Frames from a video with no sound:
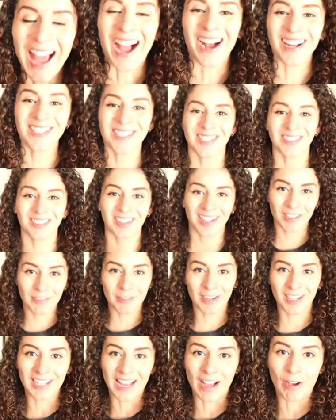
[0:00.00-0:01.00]
How to create a
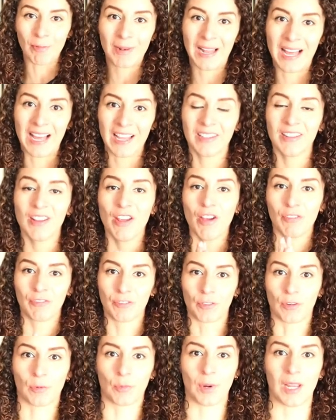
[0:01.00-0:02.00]
workout plan
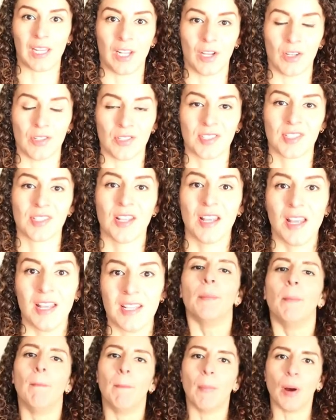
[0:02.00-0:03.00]
for weight loss.
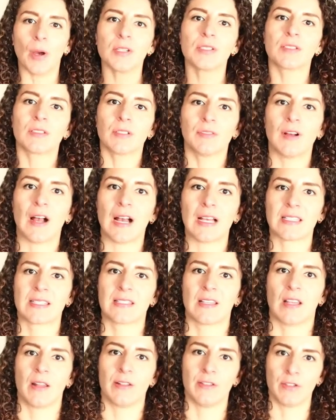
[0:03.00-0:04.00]
Most of us
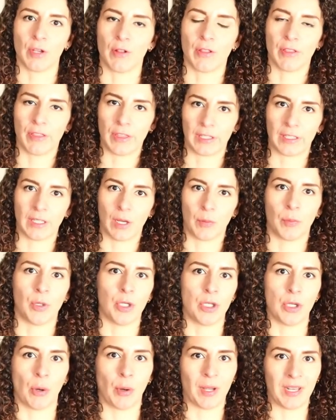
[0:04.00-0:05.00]
don't think that
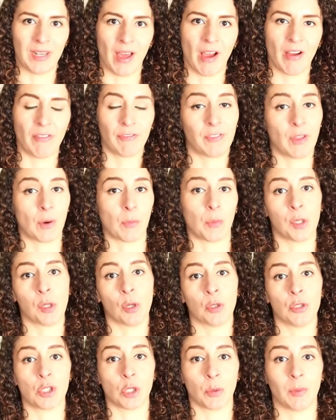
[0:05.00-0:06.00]
we're not enough, that we're
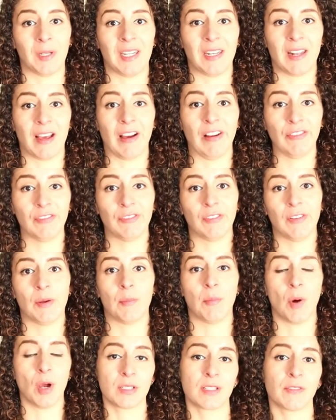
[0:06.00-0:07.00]
not doing enough.
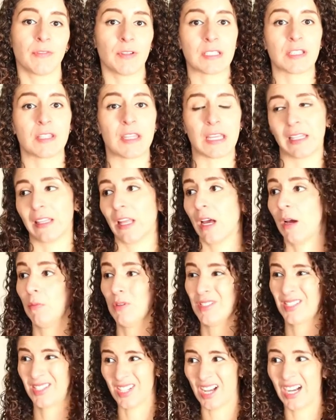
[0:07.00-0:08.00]
Most of us think that
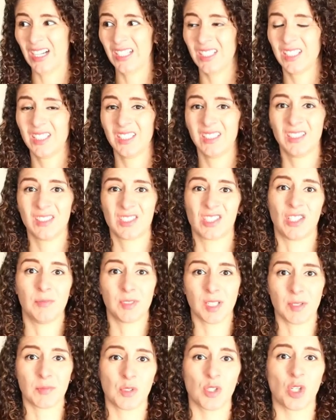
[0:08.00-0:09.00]
we suck.
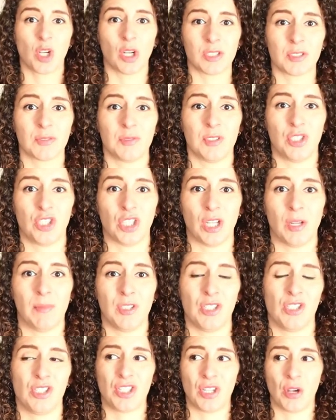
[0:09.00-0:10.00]
Sometimes you go to the gym
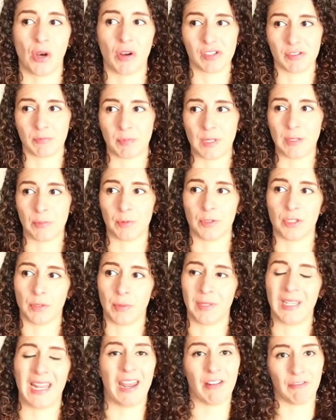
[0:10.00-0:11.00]
and you see other people
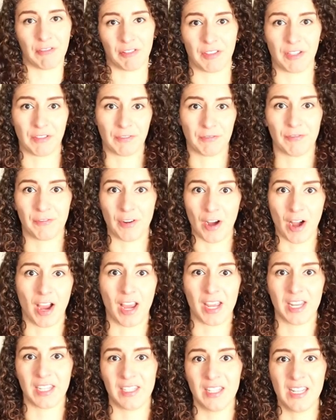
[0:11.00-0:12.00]
doing everything
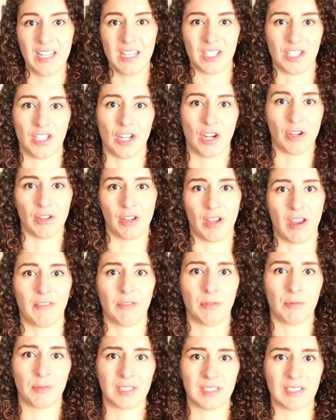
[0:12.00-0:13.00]
fine, you know,
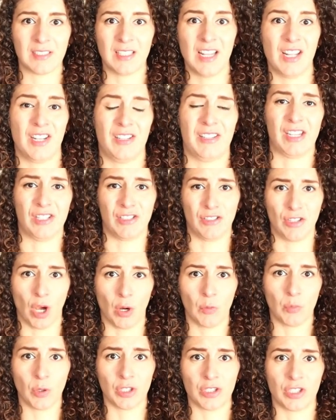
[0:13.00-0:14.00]
everyone, they
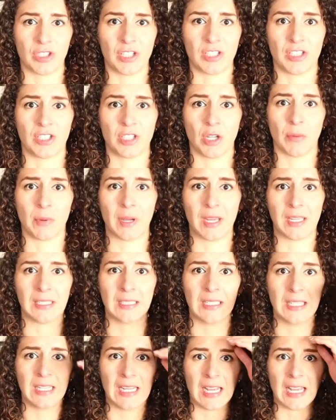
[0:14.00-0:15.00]
know what they're
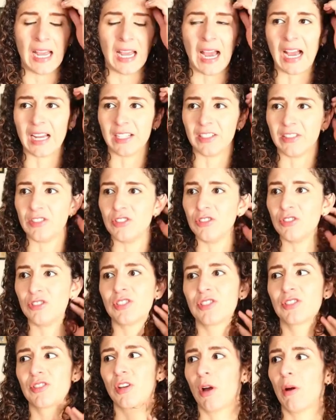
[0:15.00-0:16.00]
doing, and you
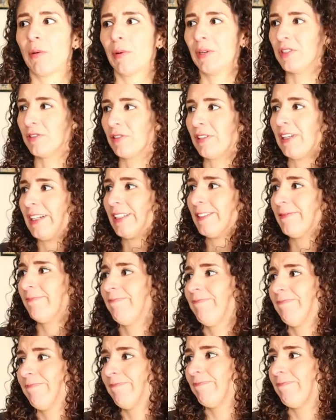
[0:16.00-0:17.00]
just go and you're like,
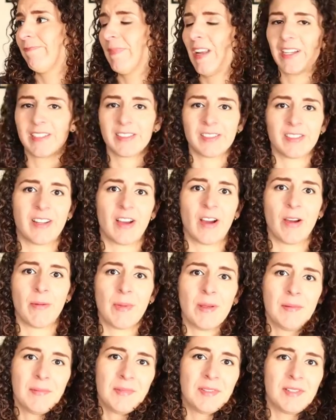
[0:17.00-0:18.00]
hmm, I don't know,
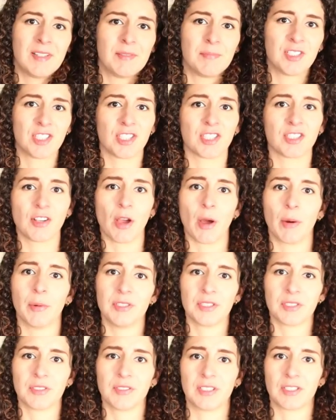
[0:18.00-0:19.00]
maybe let me just go
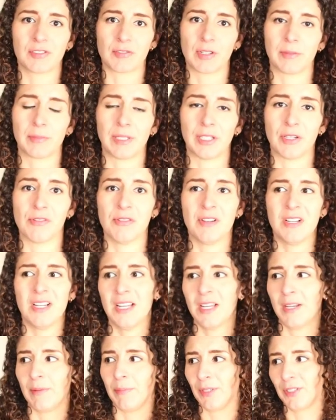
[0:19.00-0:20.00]
onto the treadmill
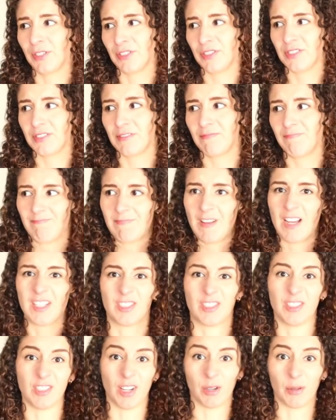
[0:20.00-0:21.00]
because I
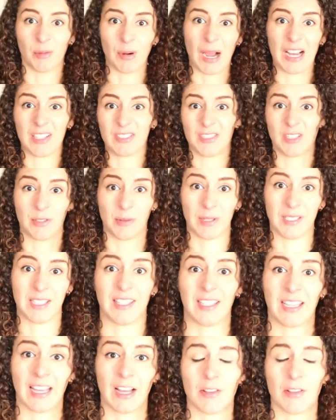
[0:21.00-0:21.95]
don't know how to do anything